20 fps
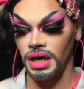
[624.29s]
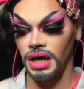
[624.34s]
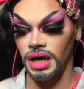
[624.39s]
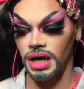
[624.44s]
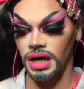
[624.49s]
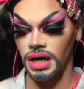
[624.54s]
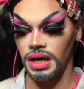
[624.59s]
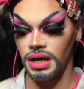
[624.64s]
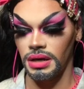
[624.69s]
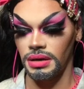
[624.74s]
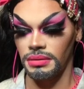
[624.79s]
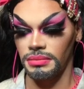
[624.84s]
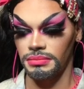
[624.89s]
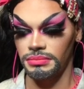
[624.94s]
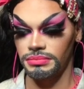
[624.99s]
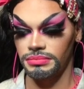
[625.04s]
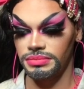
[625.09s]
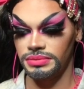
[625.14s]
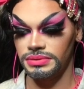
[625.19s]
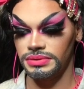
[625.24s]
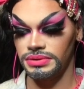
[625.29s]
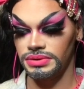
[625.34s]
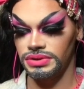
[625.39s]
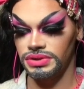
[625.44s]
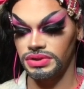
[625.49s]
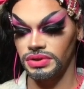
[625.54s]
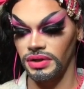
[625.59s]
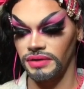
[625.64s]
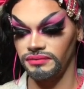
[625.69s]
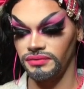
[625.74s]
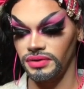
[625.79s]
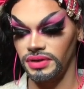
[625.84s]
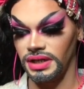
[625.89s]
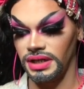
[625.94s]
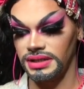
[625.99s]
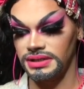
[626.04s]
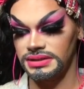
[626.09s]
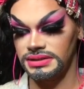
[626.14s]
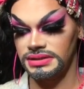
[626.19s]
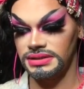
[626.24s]
Um, so if you
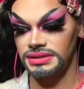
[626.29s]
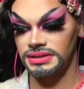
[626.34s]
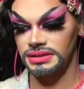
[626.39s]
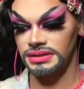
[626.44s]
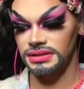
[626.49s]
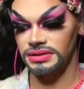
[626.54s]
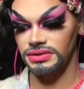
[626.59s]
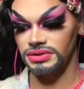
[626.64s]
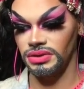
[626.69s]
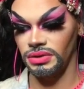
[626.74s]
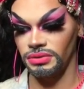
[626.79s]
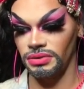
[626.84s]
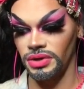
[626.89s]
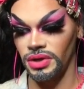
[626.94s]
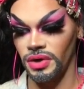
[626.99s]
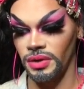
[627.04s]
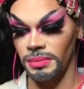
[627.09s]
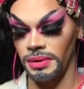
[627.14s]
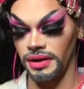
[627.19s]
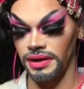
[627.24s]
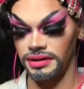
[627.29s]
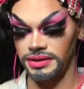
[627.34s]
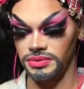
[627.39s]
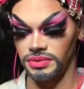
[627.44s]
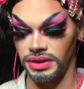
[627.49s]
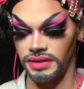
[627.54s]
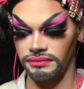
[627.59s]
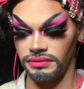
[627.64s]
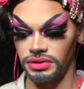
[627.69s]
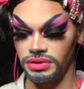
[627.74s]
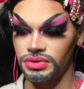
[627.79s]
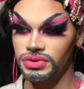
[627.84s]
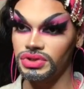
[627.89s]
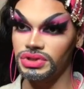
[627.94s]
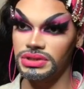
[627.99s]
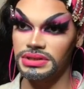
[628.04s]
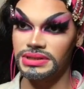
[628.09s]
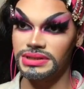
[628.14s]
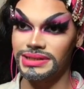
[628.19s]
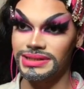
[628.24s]
guys don't know about XY
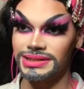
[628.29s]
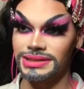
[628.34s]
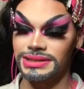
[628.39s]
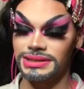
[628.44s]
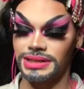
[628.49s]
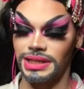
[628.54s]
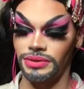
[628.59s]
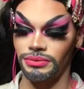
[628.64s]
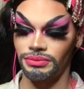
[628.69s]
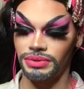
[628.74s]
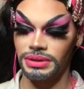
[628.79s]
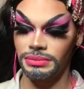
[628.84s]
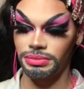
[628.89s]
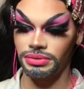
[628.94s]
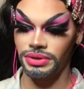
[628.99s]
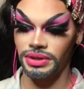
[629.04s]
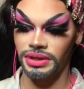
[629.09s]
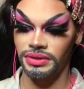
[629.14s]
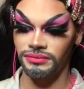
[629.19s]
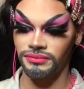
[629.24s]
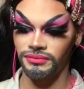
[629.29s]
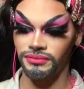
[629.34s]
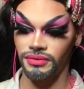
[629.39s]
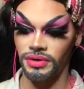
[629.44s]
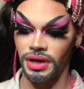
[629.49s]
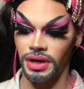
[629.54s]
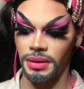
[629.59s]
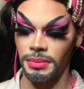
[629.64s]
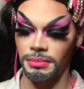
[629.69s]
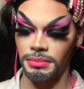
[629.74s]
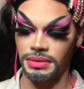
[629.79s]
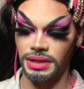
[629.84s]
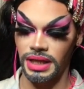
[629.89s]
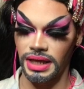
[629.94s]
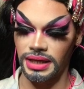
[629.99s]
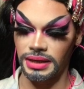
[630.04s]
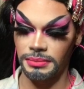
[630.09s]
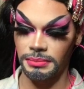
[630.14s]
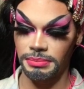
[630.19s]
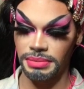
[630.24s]
Evolutions, this is a reprint from
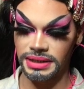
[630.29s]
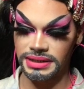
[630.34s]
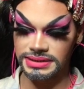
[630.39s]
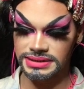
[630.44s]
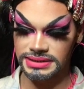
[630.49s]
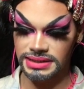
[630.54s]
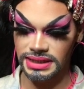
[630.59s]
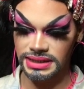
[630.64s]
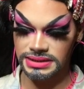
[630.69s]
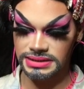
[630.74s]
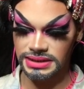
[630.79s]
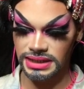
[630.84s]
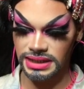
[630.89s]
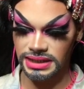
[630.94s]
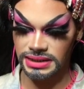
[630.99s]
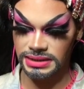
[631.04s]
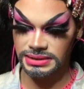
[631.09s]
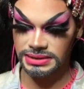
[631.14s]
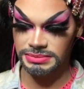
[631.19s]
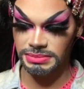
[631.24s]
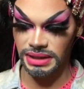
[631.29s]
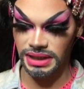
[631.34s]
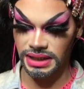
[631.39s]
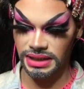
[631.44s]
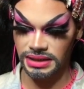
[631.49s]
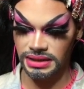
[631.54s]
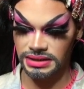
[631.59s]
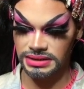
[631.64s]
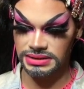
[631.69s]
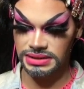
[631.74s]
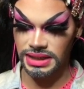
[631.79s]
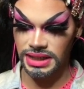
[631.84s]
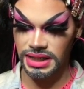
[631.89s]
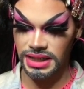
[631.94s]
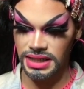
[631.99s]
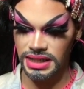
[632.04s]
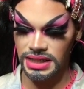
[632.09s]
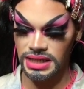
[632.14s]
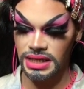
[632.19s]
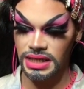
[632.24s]
like base set days back in the
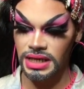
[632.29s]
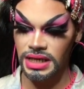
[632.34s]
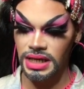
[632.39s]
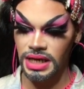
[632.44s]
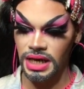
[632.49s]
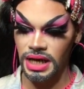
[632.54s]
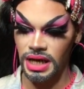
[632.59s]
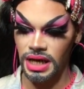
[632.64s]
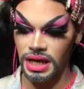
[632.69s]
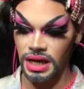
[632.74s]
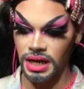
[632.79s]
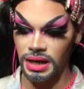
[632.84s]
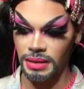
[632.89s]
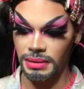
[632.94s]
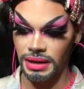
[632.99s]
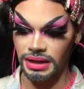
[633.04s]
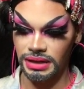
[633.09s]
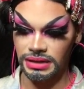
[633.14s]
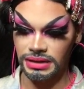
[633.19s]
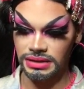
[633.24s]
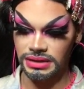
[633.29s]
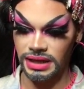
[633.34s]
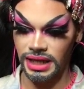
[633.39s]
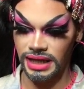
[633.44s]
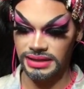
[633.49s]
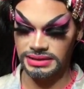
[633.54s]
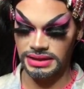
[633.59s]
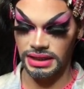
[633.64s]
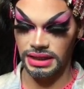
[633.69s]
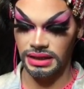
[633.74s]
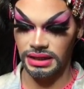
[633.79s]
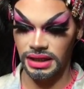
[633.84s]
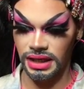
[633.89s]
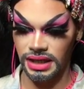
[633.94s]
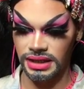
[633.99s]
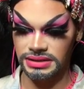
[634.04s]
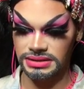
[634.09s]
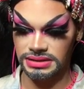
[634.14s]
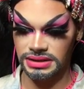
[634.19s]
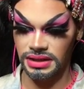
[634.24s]
day. Um, a, has a
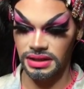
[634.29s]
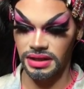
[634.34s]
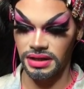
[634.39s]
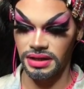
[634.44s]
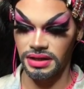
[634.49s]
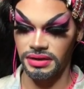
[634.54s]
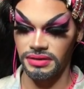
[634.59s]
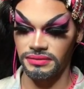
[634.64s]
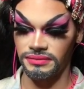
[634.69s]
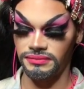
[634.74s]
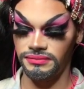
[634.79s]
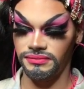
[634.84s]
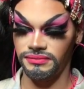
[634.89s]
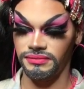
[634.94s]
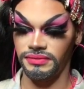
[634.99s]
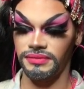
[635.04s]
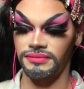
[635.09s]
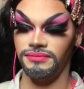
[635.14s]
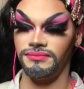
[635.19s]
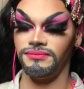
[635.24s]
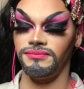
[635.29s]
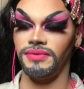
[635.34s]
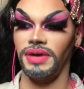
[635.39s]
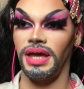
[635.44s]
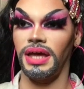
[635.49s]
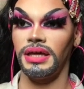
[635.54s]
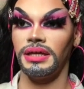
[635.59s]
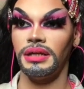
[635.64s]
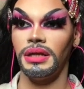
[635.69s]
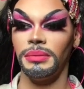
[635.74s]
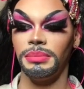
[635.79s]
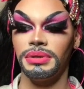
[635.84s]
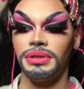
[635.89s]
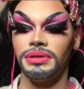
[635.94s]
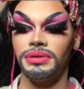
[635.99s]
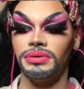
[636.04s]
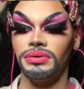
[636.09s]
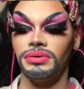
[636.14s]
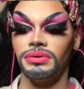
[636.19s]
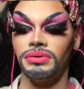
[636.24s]
lot of fan
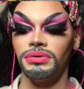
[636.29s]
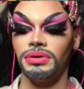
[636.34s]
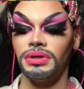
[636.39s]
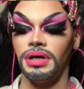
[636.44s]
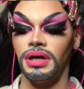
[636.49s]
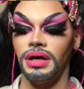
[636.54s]
appeal.